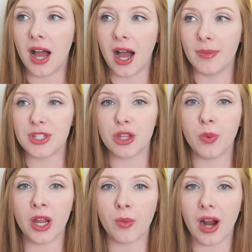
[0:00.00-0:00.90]
um, to the
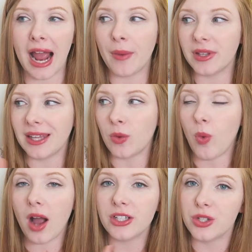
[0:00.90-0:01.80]
point where I would like
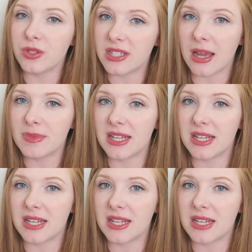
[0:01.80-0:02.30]
walk two steps